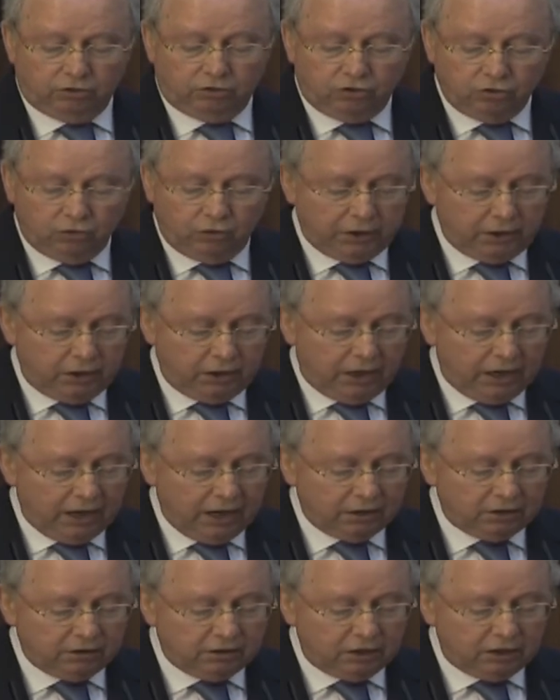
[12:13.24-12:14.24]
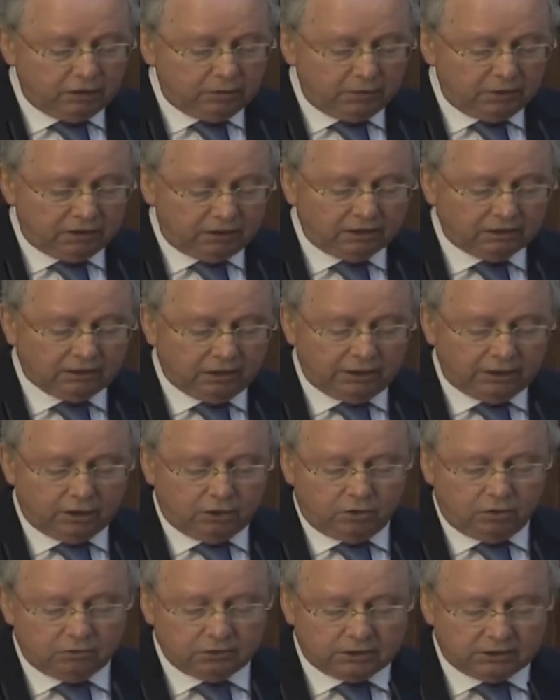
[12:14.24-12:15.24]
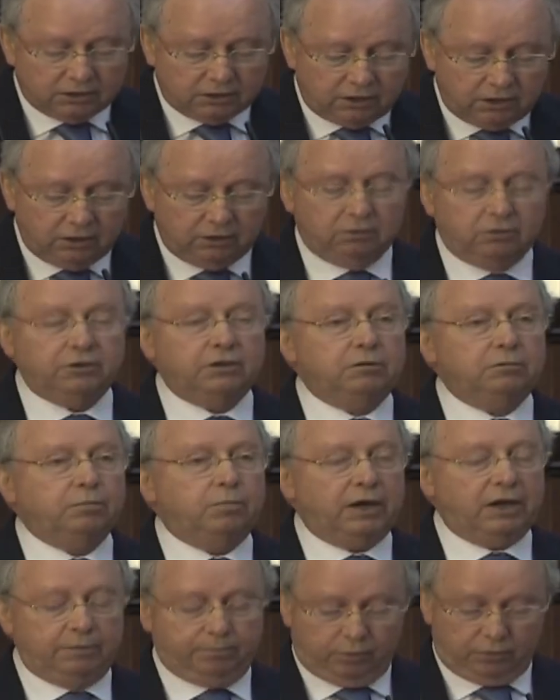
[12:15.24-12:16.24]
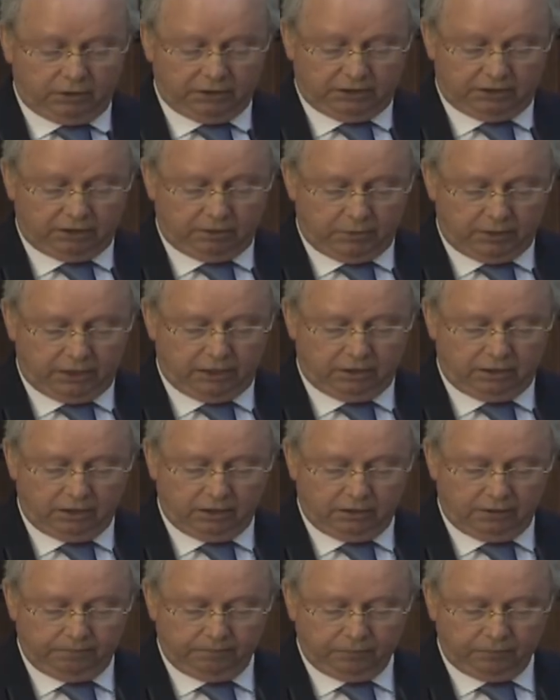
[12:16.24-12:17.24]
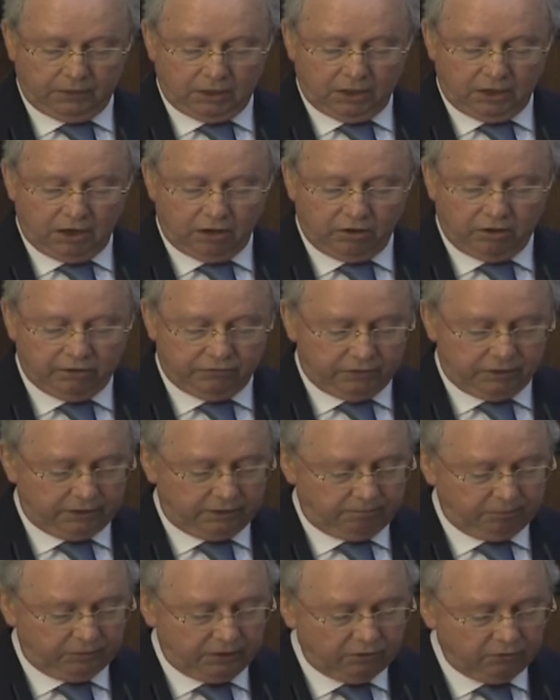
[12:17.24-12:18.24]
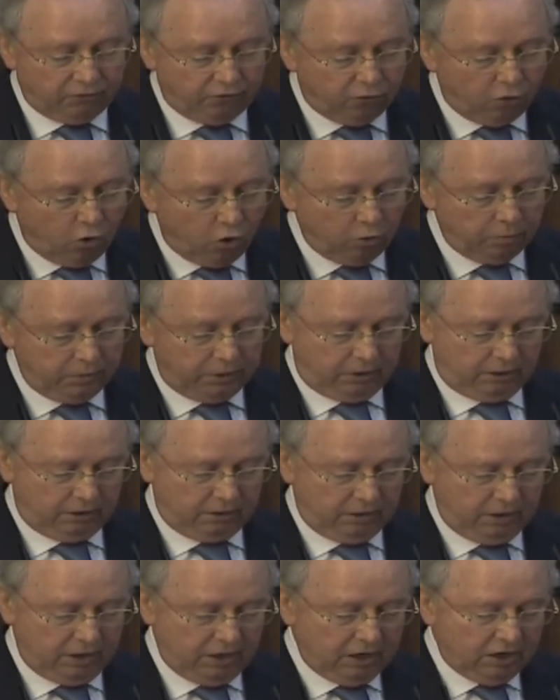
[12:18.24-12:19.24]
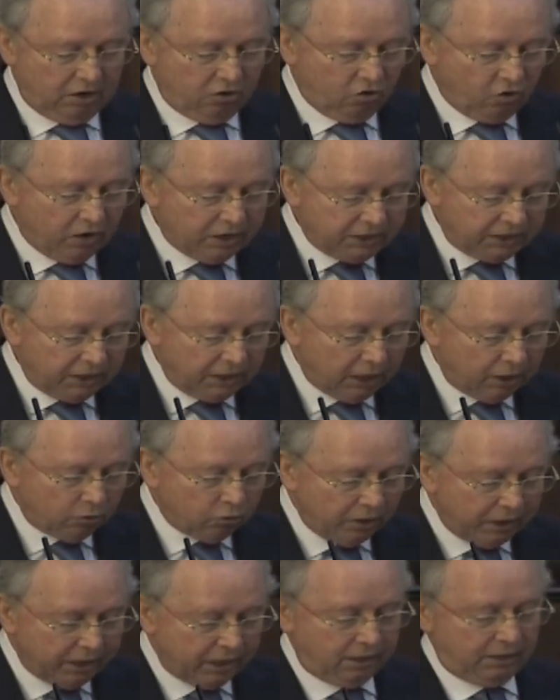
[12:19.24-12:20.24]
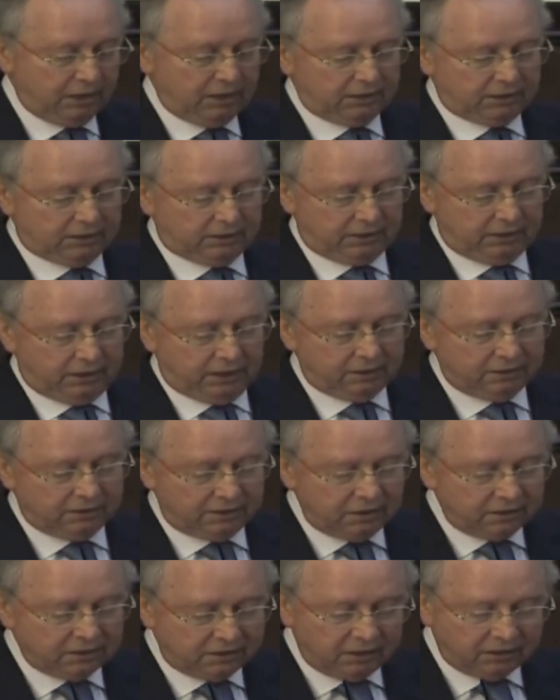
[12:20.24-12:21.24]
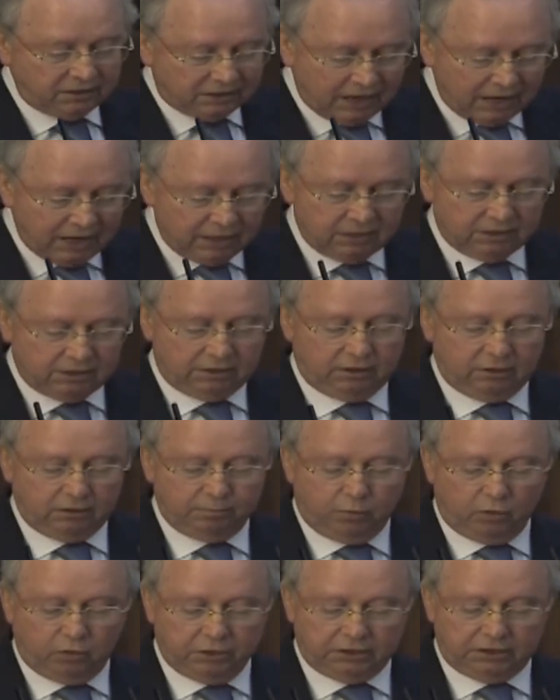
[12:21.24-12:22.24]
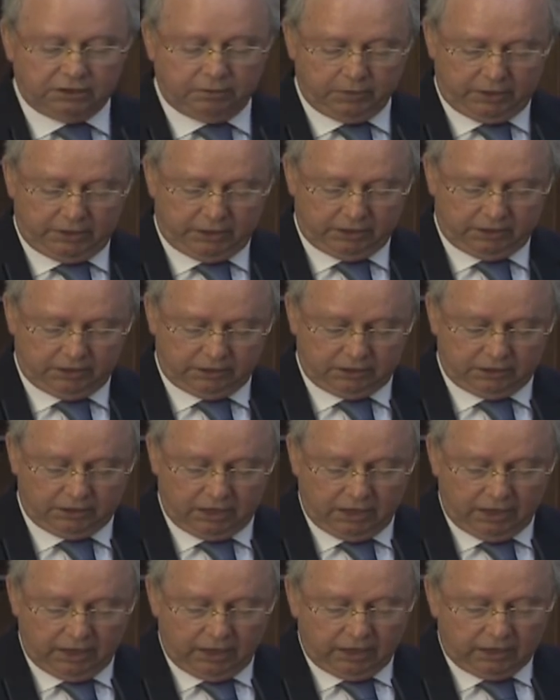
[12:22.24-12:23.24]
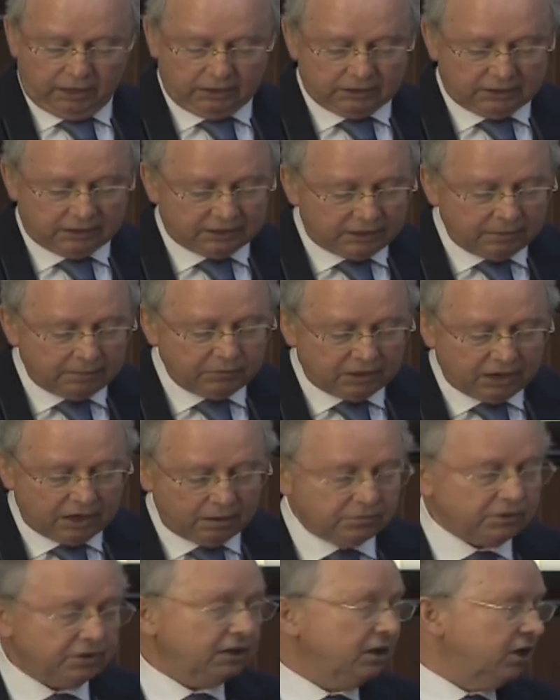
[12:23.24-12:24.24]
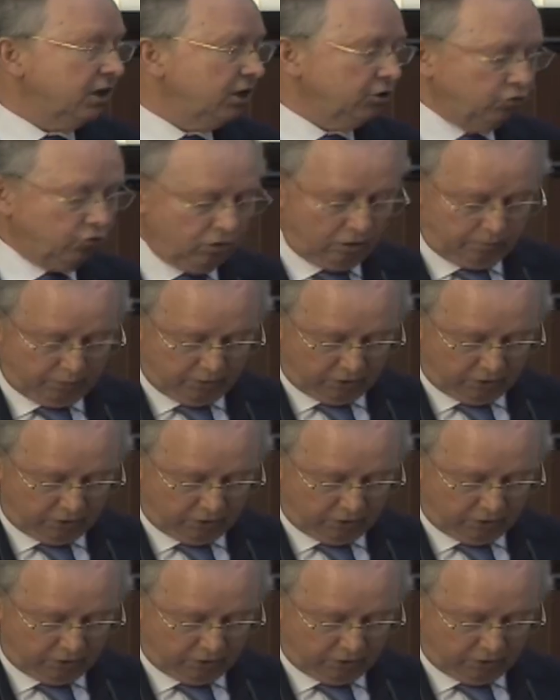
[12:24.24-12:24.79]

duly and immediately considered by policymaking. However, informing, raising awareness, and sensitizing policymakers is sometimes a gradual